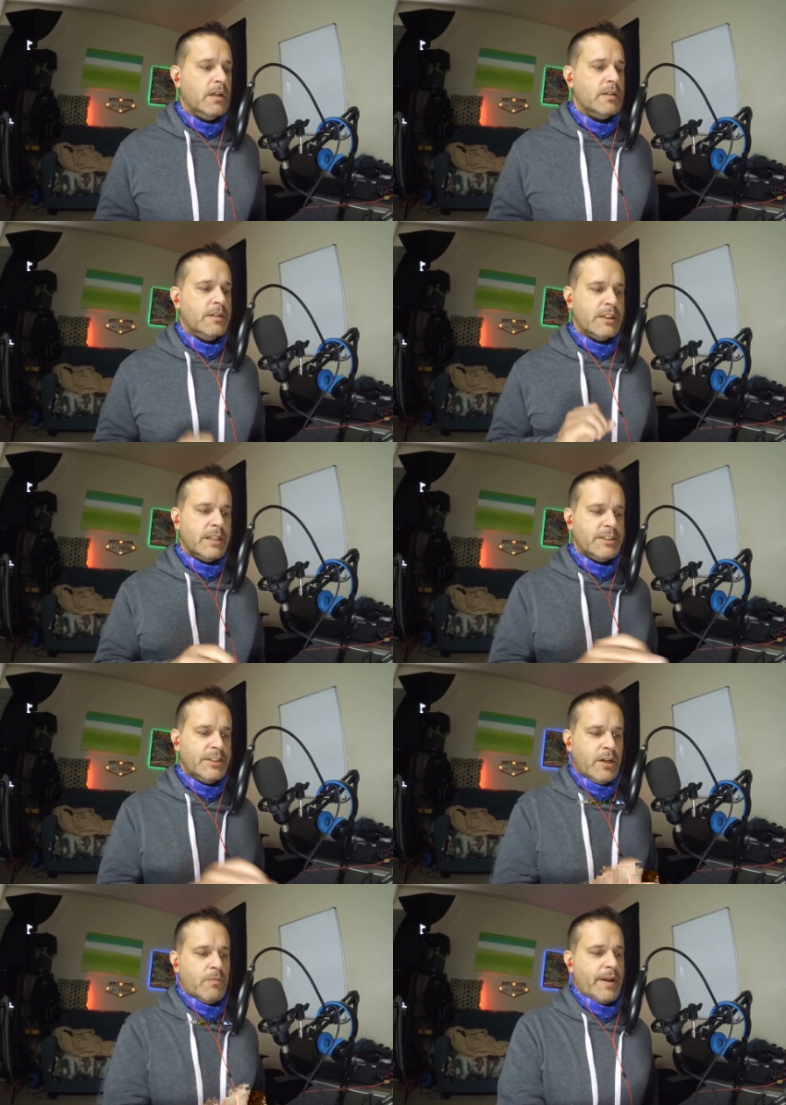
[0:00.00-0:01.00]
So just let
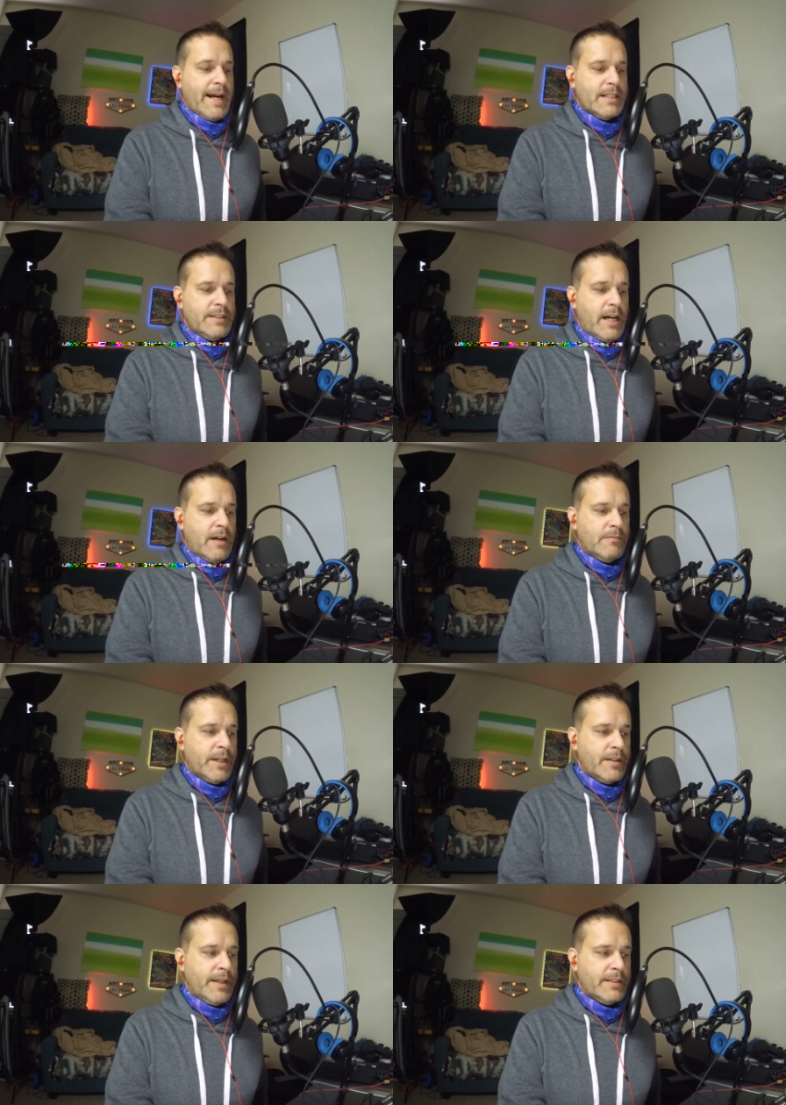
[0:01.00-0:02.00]
you know where that's at. We
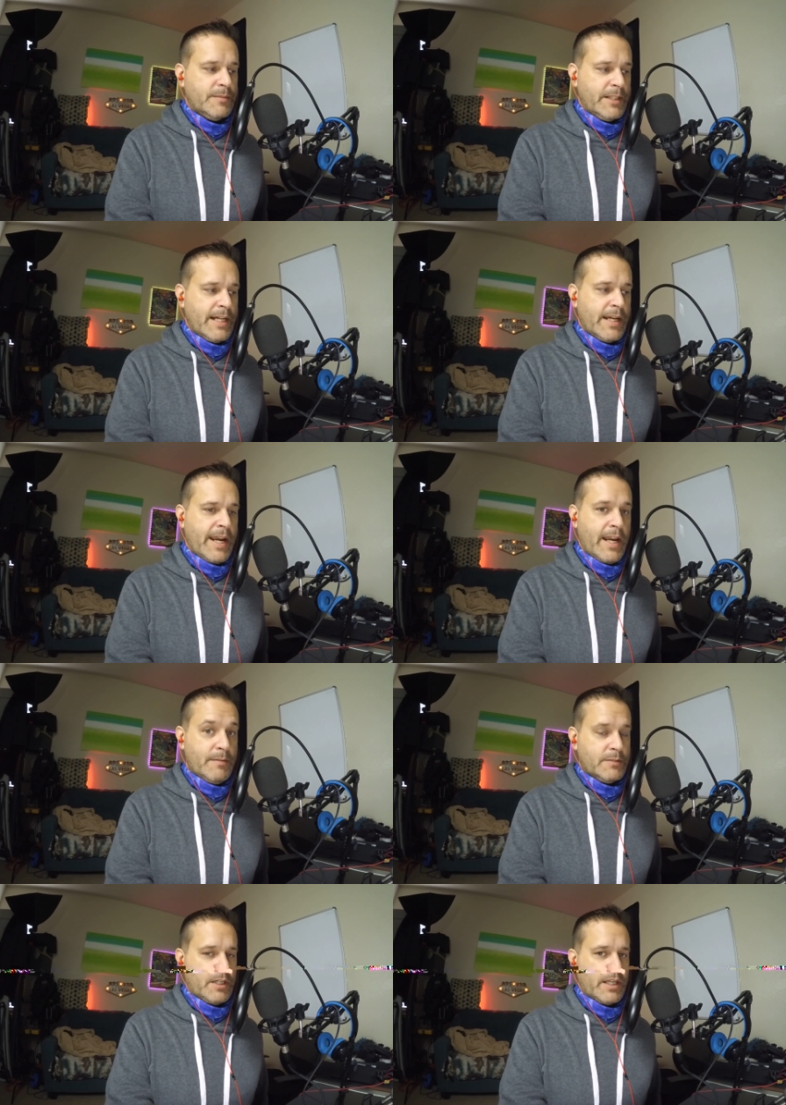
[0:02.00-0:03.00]
could take some of that
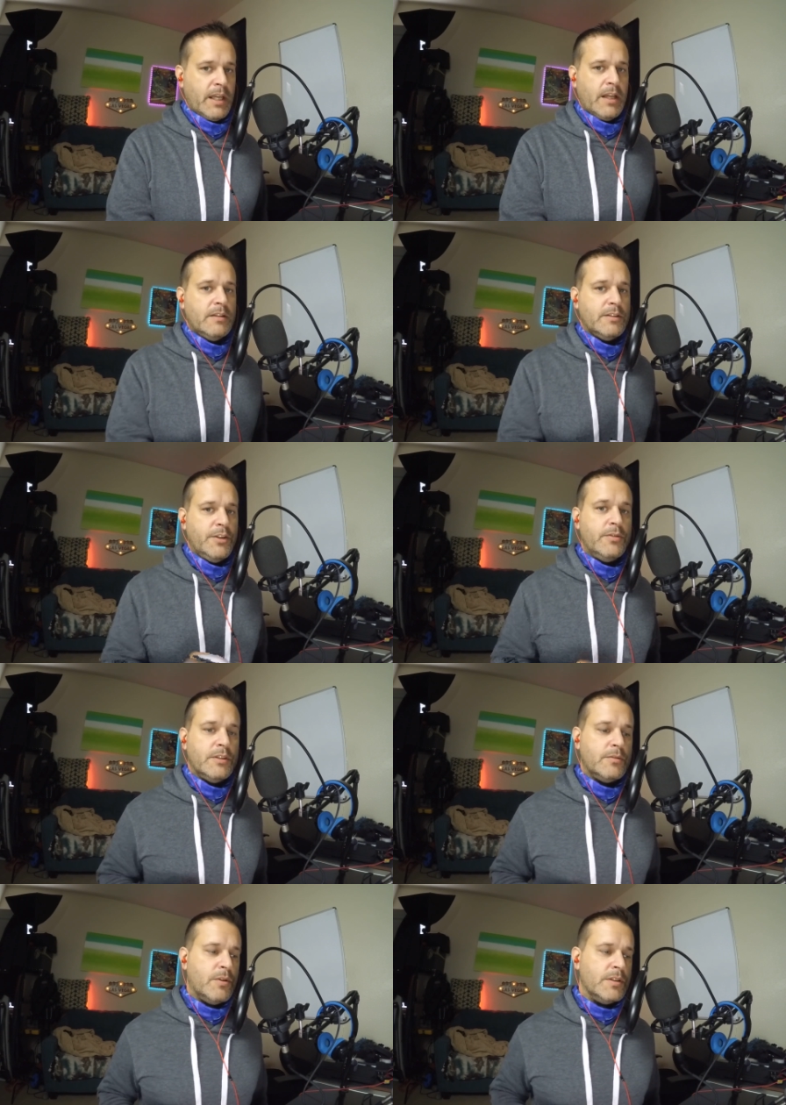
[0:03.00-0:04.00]
cannabis money and use
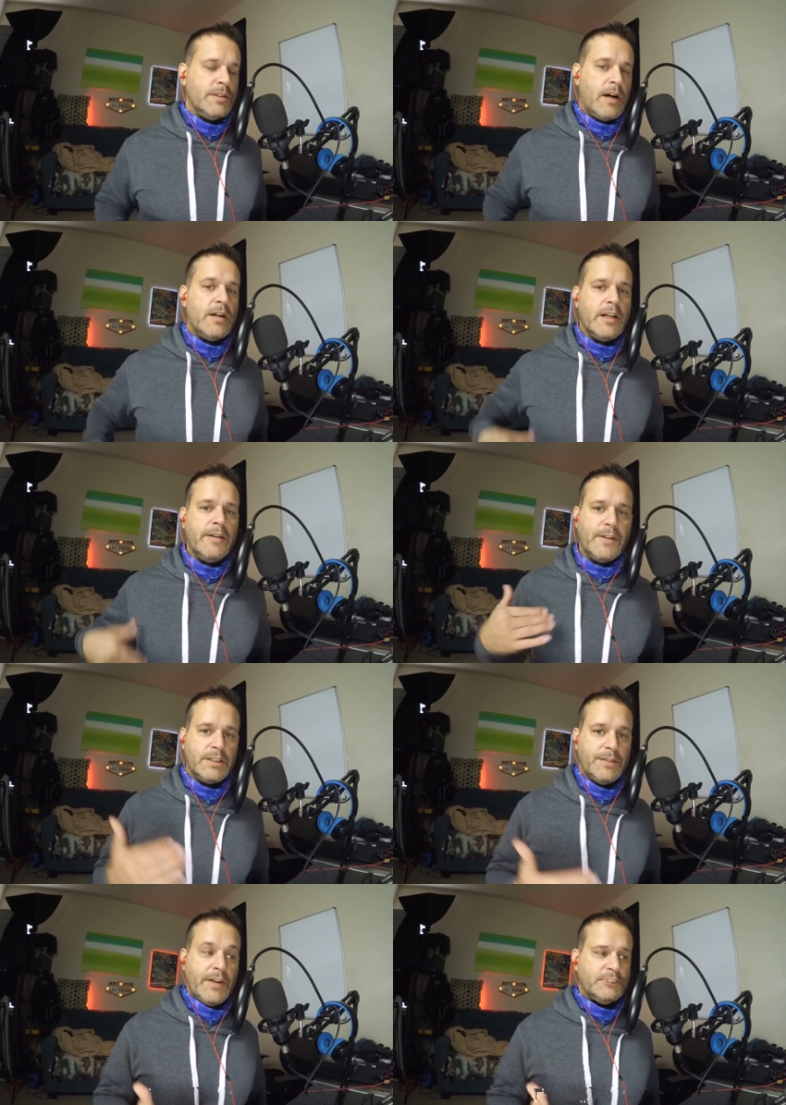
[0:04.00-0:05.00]
it towards our
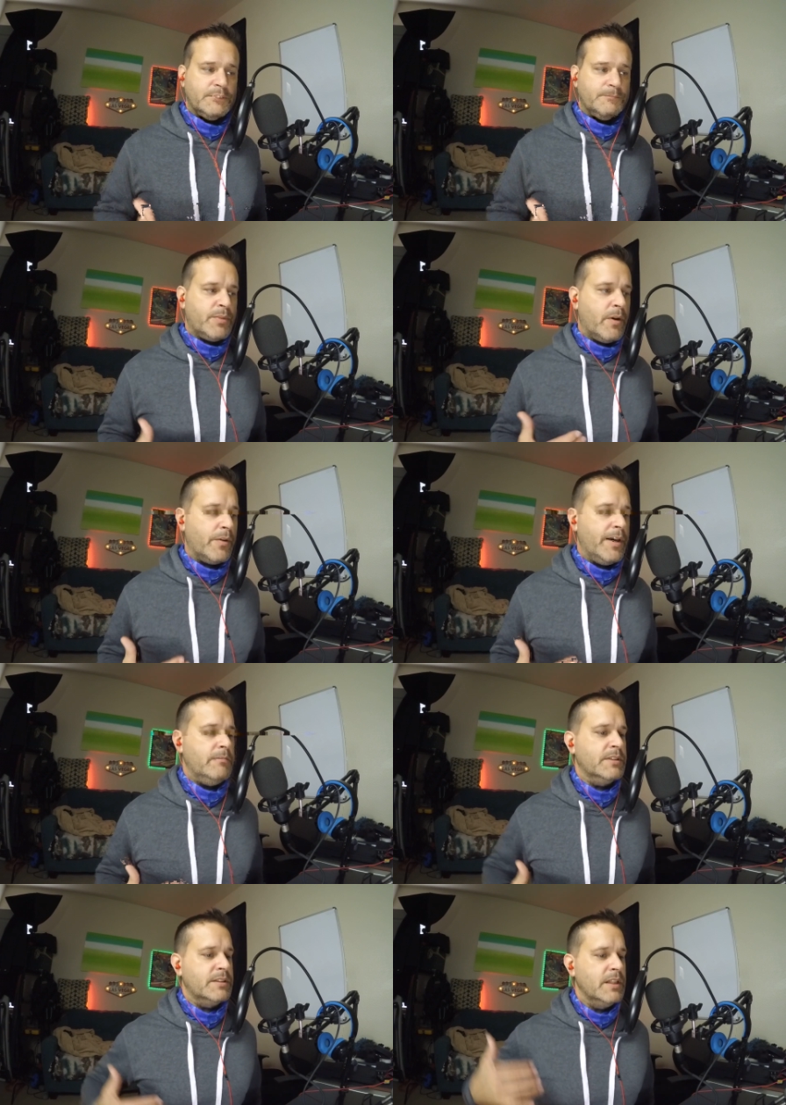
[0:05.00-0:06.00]
diversification
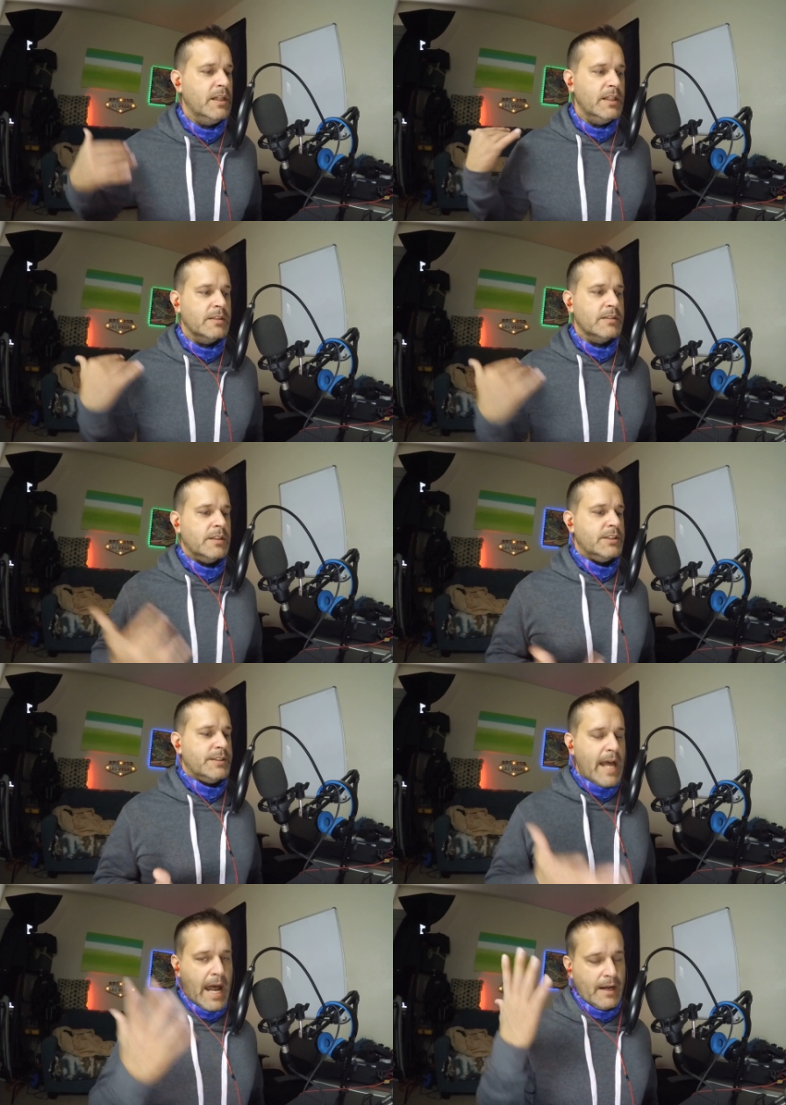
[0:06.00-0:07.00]
programs, such
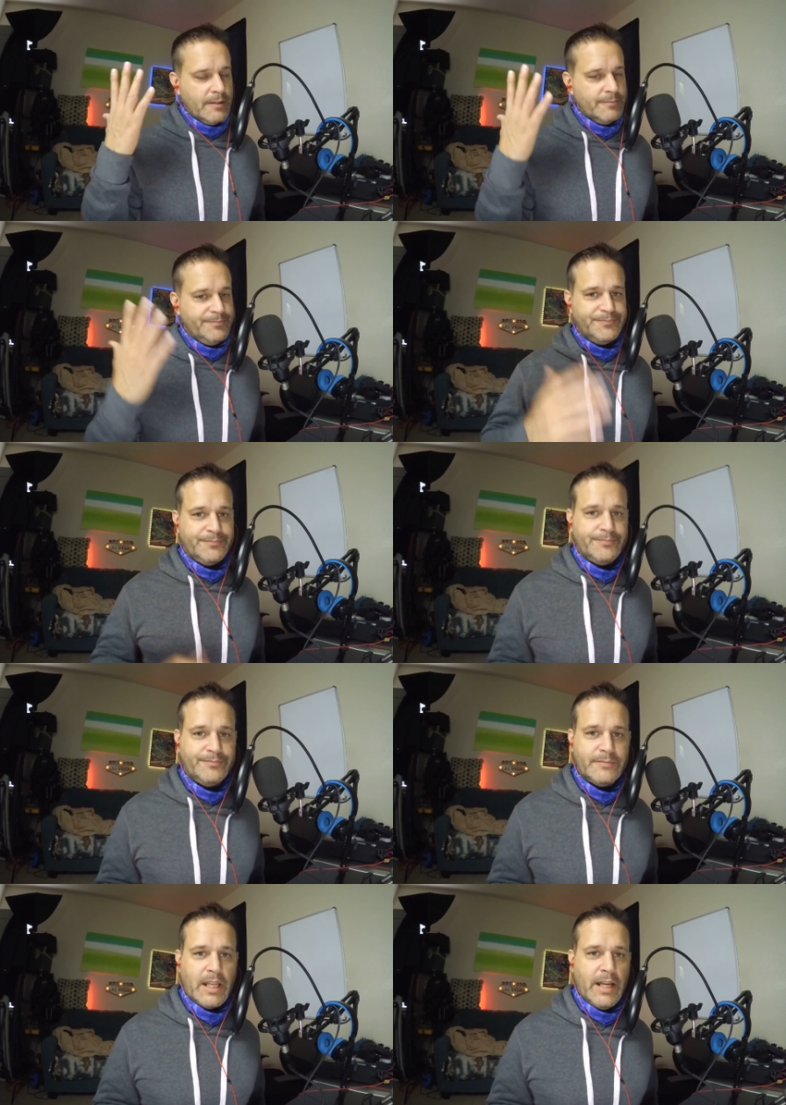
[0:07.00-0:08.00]
as that.
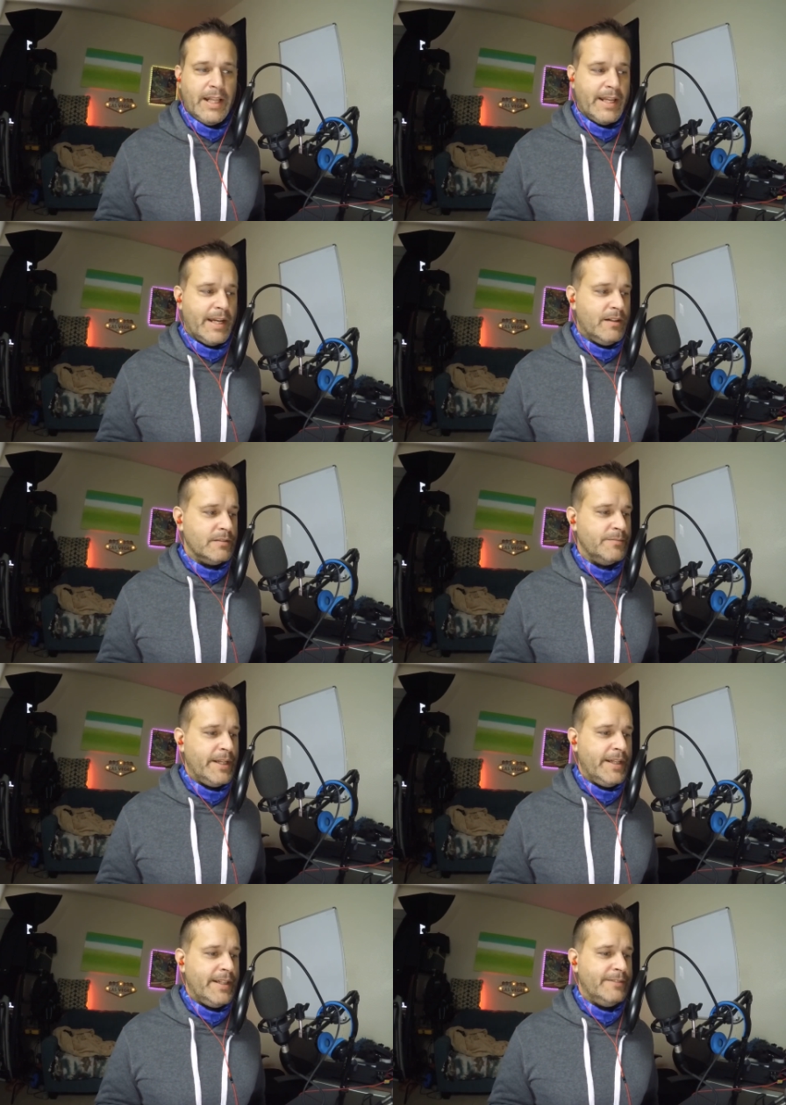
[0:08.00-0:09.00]
Anything else would
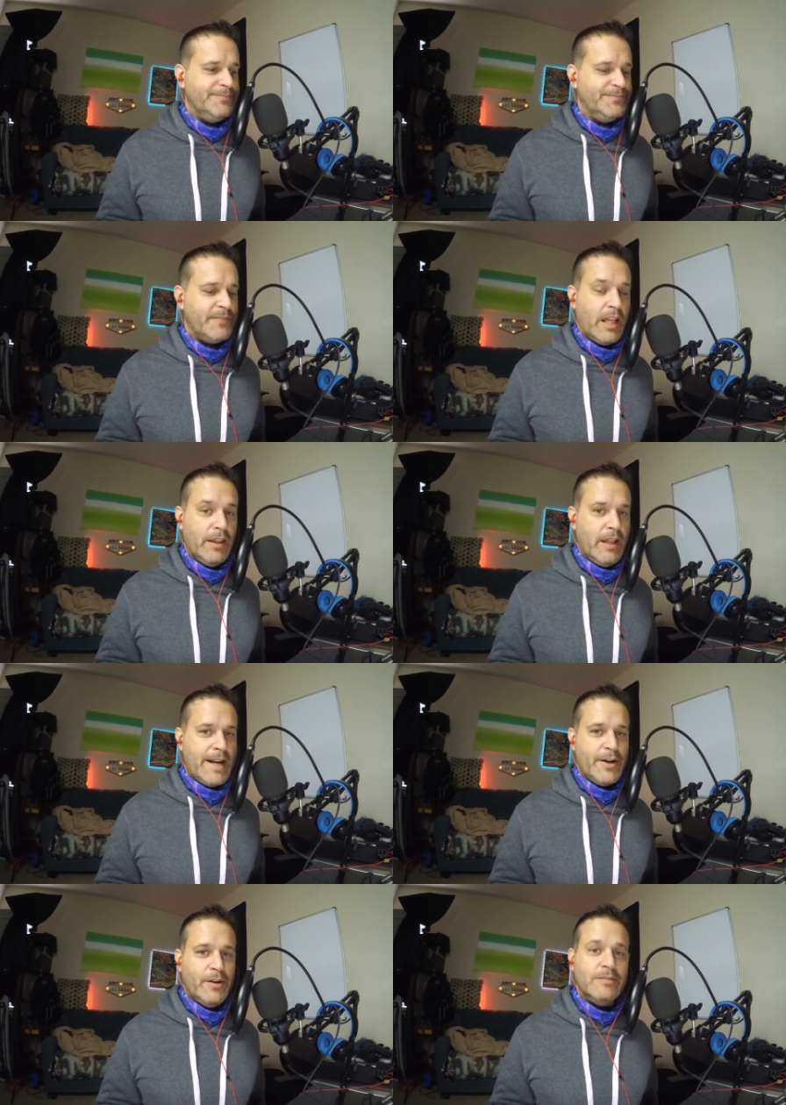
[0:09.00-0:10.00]
be
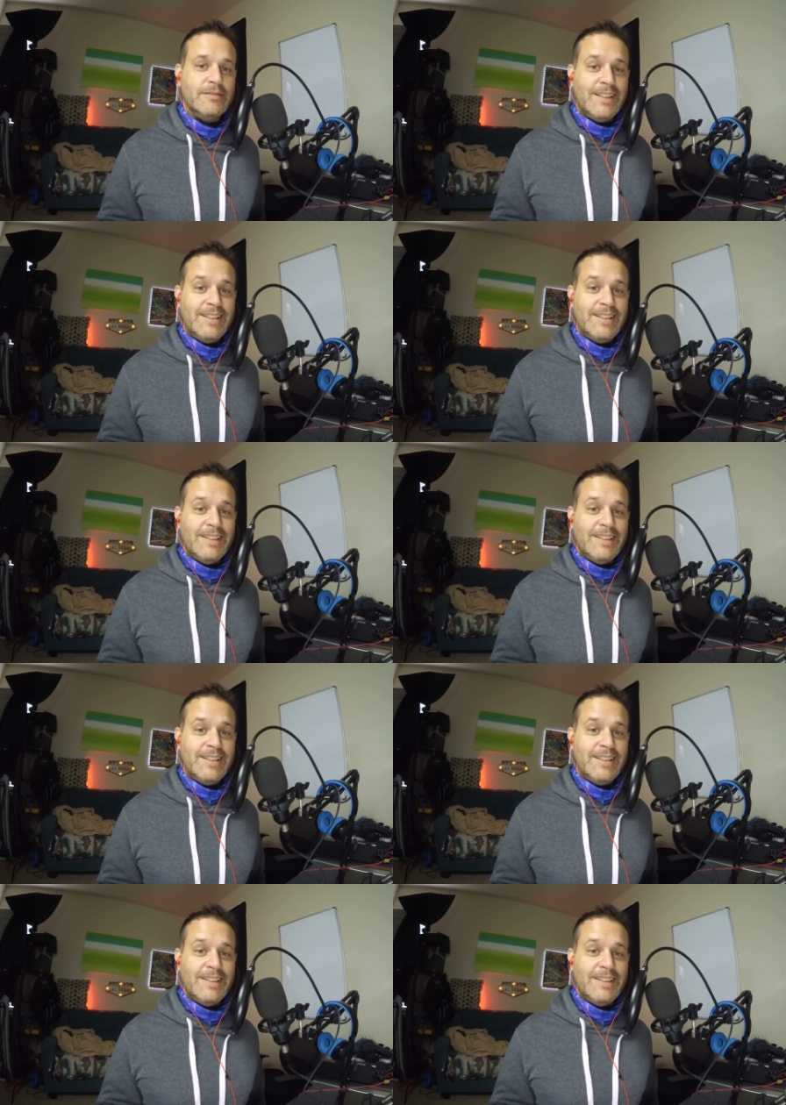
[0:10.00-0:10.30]
lotto.